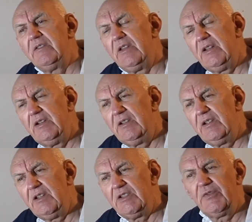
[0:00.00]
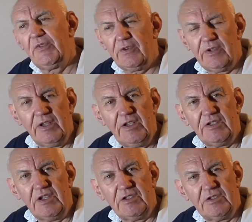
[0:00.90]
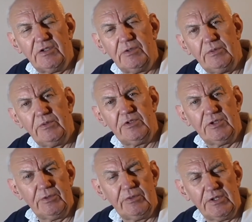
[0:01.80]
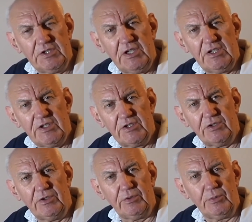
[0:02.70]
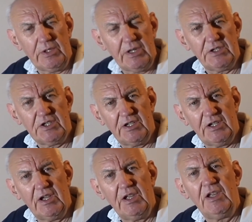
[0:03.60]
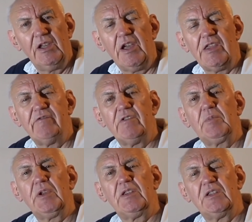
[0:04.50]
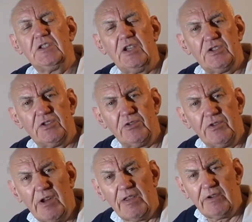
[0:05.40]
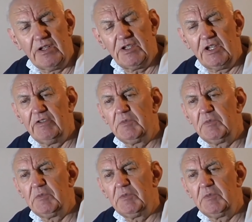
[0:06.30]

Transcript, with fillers: then it's very easy to do the test on one antenna and then repeat the tests on another antenna.